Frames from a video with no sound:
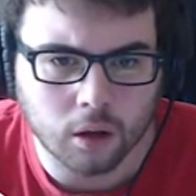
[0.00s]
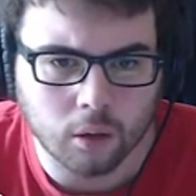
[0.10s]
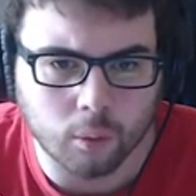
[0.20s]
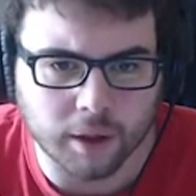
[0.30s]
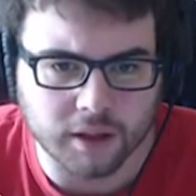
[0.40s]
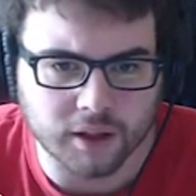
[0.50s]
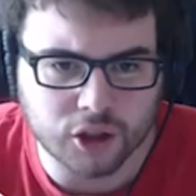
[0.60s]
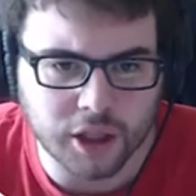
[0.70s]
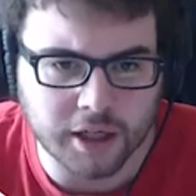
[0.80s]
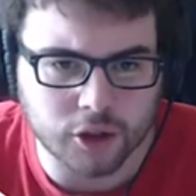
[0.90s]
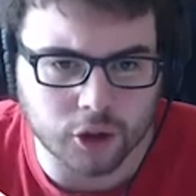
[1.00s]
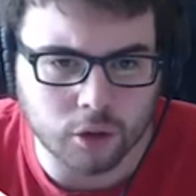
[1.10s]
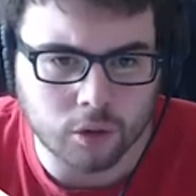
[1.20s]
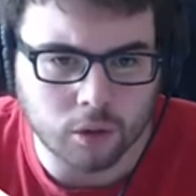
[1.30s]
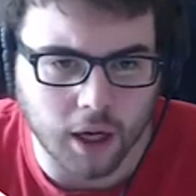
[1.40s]
Wait, did this change
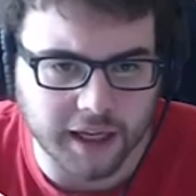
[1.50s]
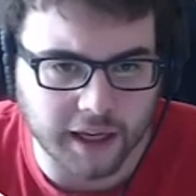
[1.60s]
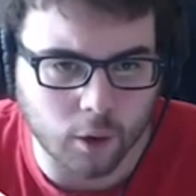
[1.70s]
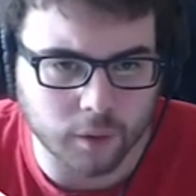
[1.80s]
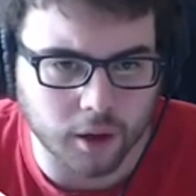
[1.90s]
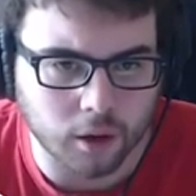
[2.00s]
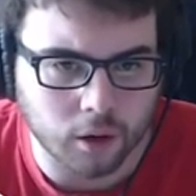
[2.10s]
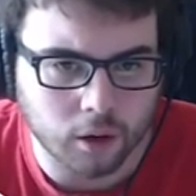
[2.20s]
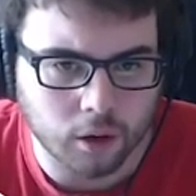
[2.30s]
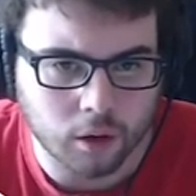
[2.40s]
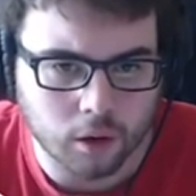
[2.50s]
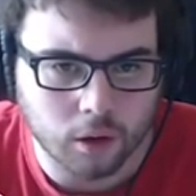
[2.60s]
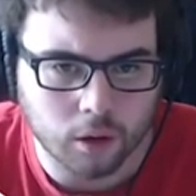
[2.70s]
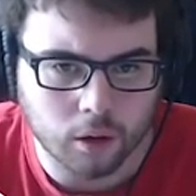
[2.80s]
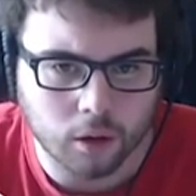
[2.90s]
too? I can't go in there.
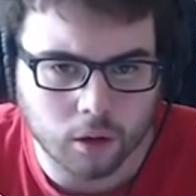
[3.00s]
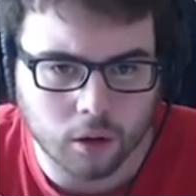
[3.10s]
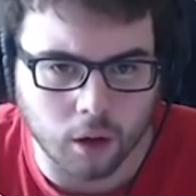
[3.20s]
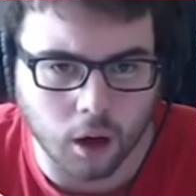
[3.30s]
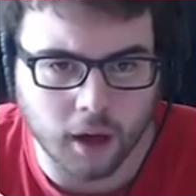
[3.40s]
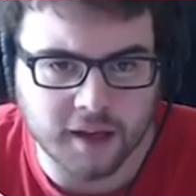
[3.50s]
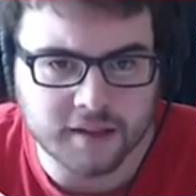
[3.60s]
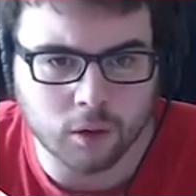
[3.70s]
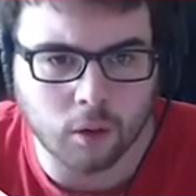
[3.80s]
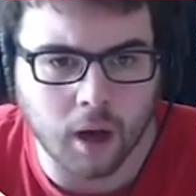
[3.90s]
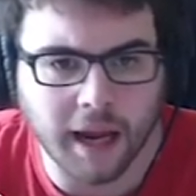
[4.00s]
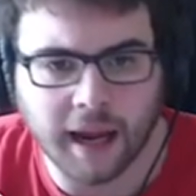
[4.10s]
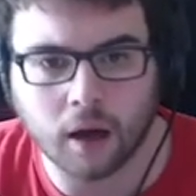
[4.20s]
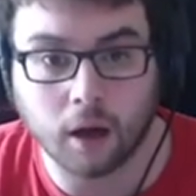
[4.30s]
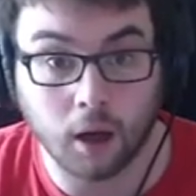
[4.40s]
All right, so I,
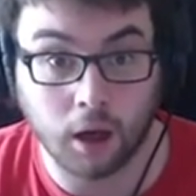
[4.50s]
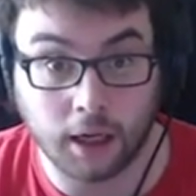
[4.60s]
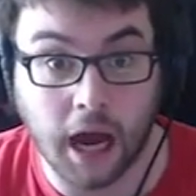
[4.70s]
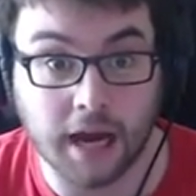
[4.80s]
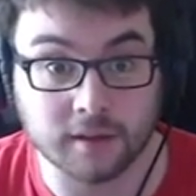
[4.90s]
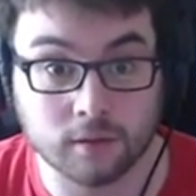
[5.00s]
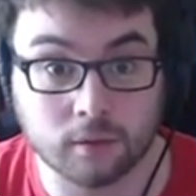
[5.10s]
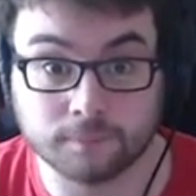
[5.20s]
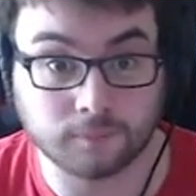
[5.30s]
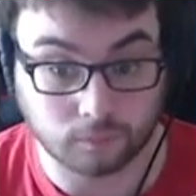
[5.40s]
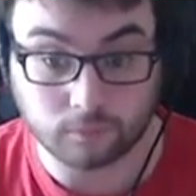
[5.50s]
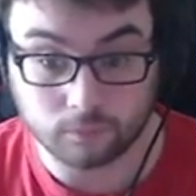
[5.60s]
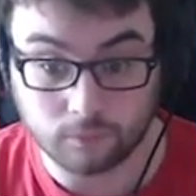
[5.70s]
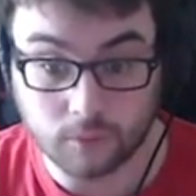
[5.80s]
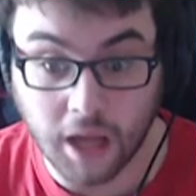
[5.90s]
guys,
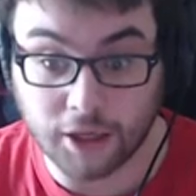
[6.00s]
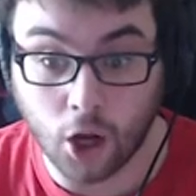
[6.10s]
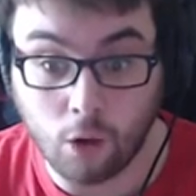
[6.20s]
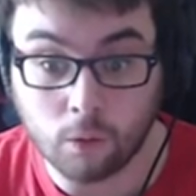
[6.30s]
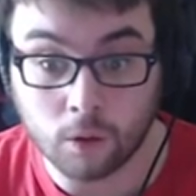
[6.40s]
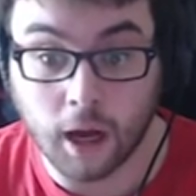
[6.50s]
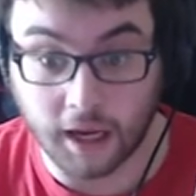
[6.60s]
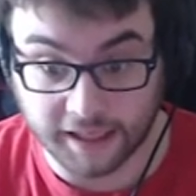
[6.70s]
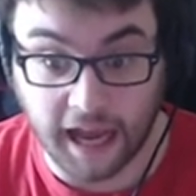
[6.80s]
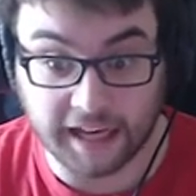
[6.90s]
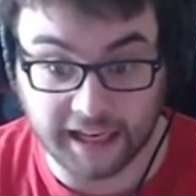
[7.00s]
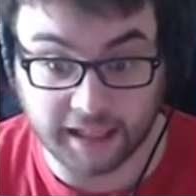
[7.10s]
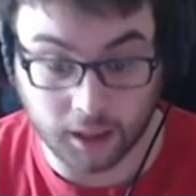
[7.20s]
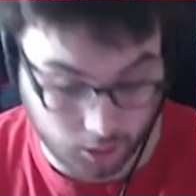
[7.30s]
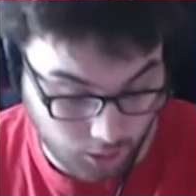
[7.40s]
I know, I, I get
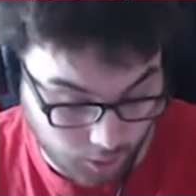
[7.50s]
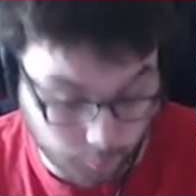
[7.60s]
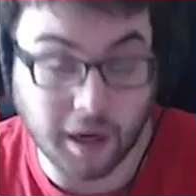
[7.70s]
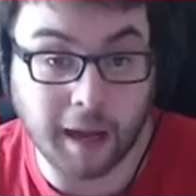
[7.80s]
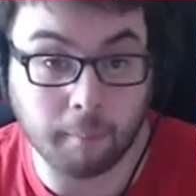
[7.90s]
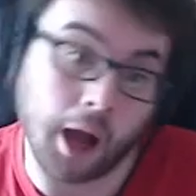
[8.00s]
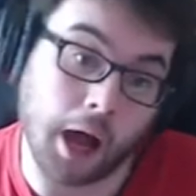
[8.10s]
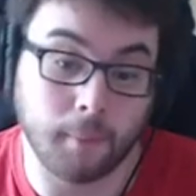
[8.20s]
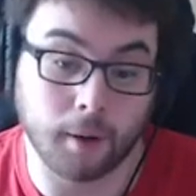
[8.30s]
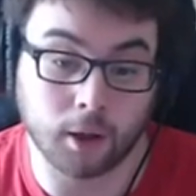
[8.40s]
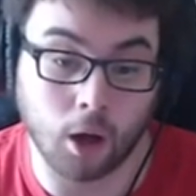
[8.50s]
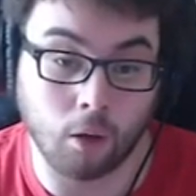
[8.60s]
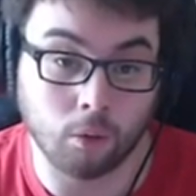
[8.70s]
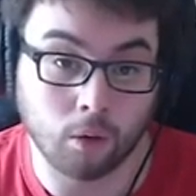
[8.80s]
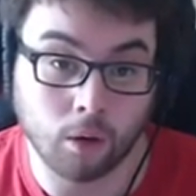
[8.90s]
it, but um, I'm gonna
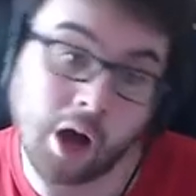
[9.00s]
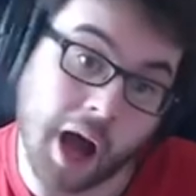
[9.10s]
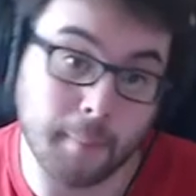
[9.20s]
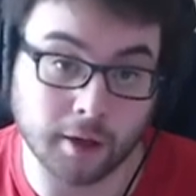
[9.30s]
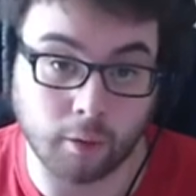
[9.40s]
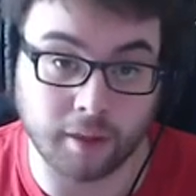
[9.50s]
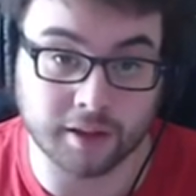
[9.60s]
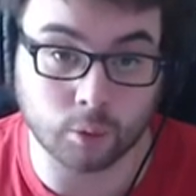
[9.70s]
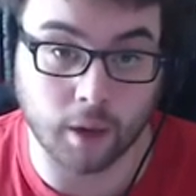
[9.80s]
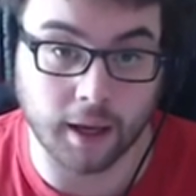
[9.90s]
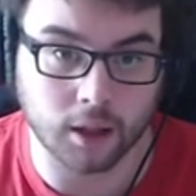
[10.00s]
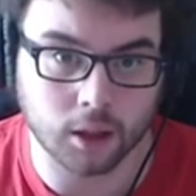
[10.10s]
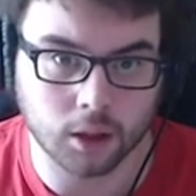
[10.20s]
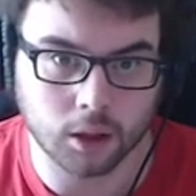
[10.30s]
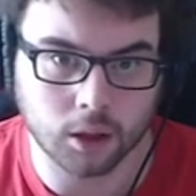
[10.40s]
go. I'm gonna go this way.
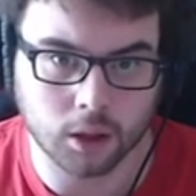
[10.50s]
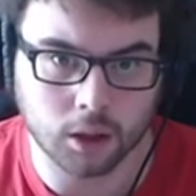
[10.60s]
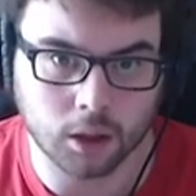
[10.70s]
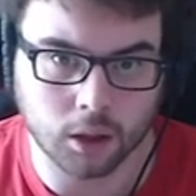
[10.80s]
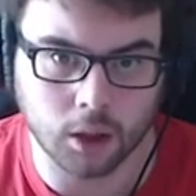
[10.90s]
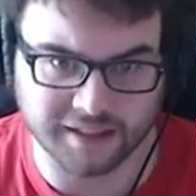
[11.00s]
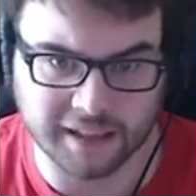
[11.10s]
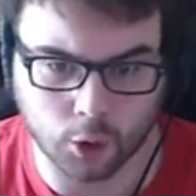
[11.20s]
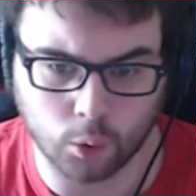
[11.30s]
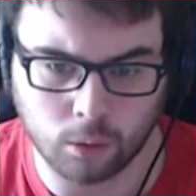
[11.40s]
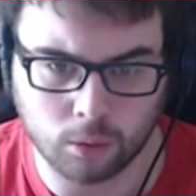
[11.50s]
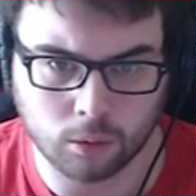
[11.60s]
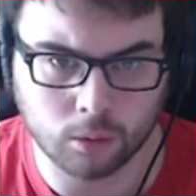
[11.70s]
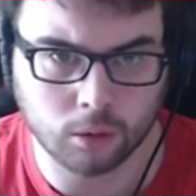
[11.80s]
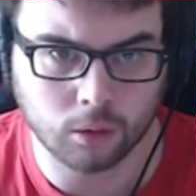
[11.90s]
Is that cool?
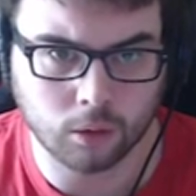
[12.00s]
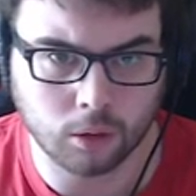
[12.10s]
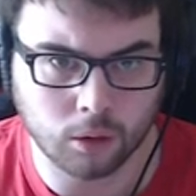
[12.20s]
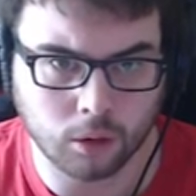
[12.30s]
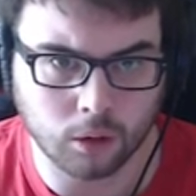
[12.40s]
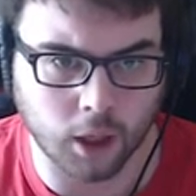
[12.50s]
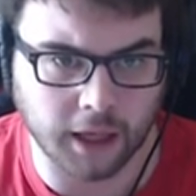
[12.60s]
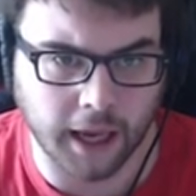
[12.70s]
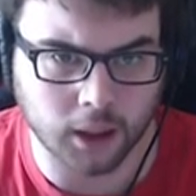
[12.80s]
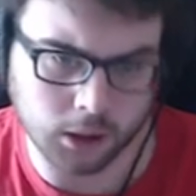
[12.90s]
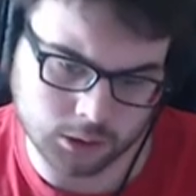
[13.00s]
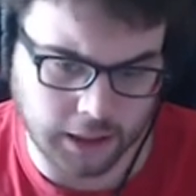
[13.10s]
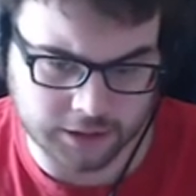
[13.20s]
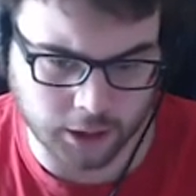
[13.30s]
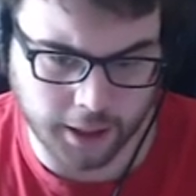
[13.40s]
Okay.
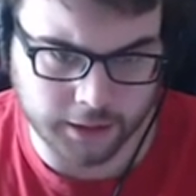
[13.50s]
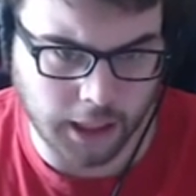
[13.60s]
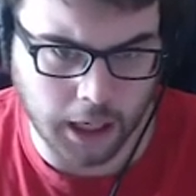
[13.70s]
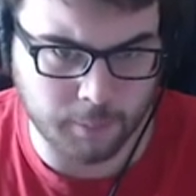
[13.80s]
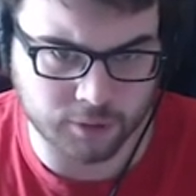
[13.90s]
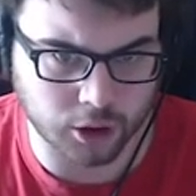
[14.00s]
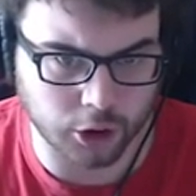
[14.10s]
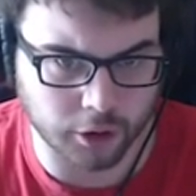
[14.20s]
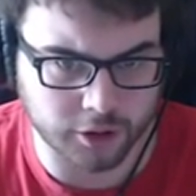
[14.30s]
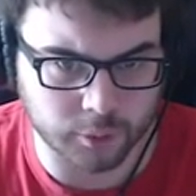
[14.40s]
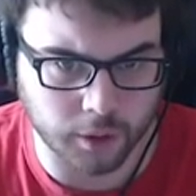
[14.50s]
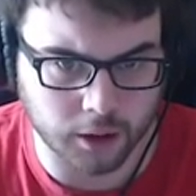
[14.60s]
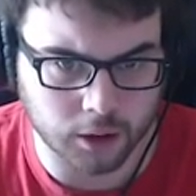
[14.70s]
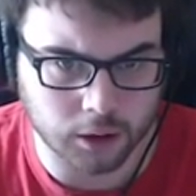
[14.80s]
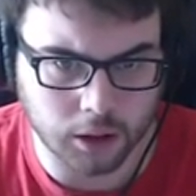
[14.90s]
That's great. Yeah, I'm just gonna go this
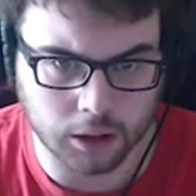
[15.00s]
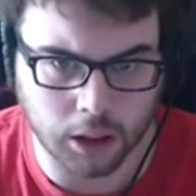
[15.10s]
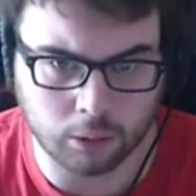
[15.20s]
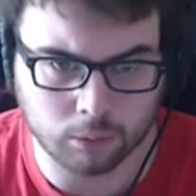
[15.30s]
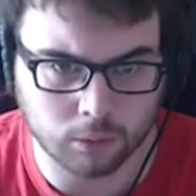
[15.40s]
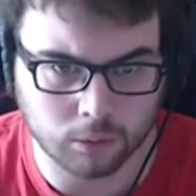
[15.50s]
way. Hello?